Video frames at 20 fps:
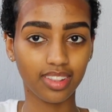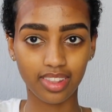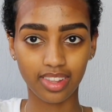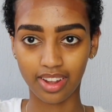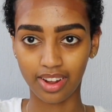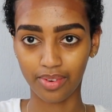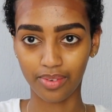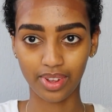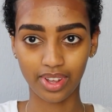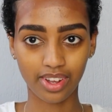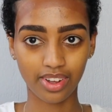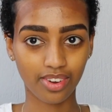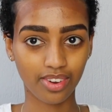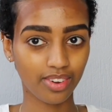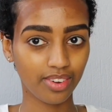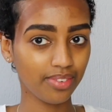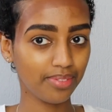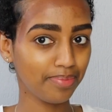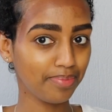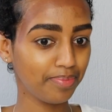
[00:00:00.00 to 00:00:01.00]
There we
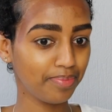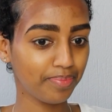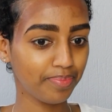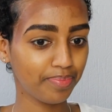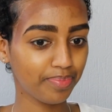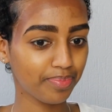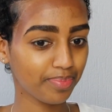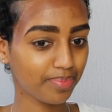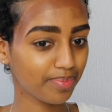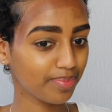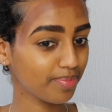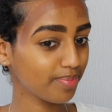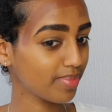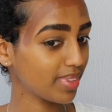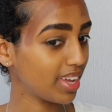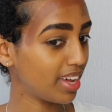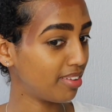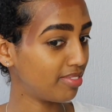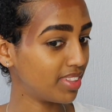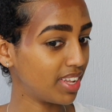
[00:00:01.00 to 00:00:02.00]
go.
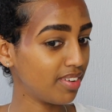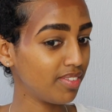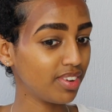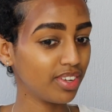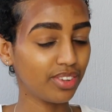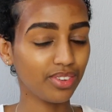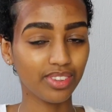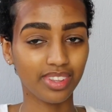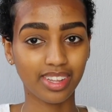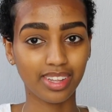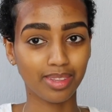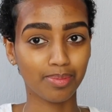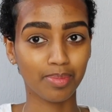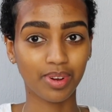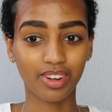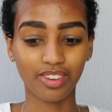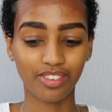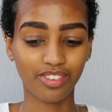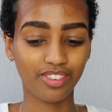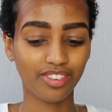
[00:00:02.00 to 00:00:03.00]
I've never used this
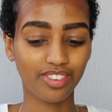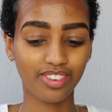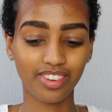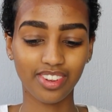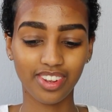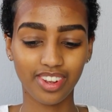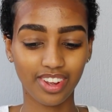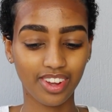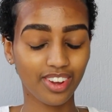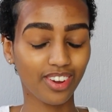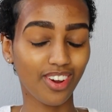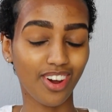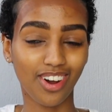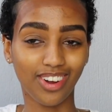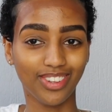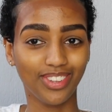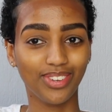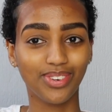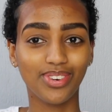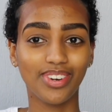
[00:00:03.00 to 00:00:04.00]
much
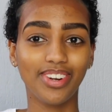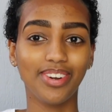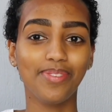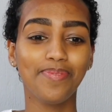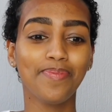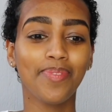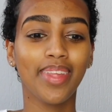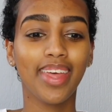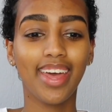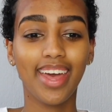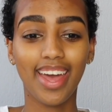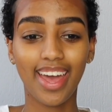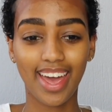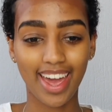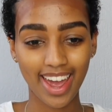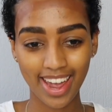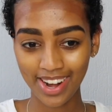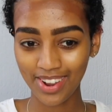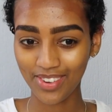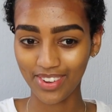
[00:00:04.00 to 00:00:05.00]
contour.
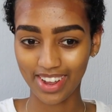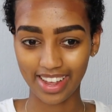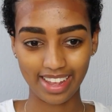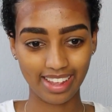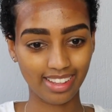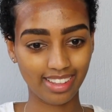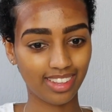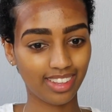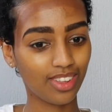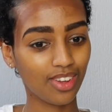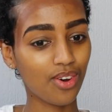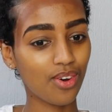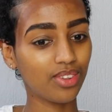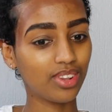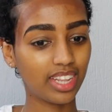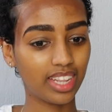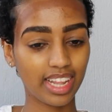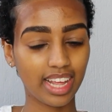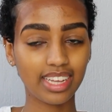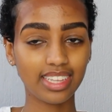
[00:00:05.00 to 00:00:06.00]
Anyways, so
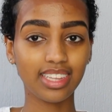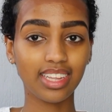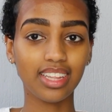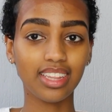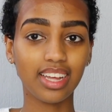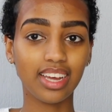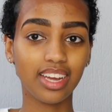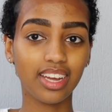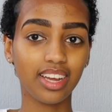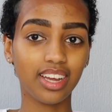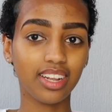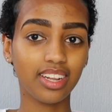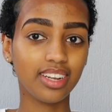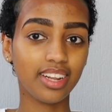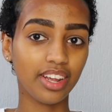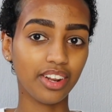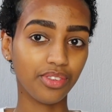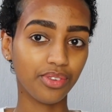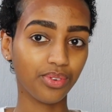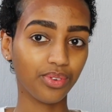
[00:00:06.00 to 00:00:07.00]
the next thing
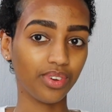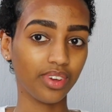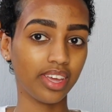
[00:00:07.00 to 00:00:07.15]
they do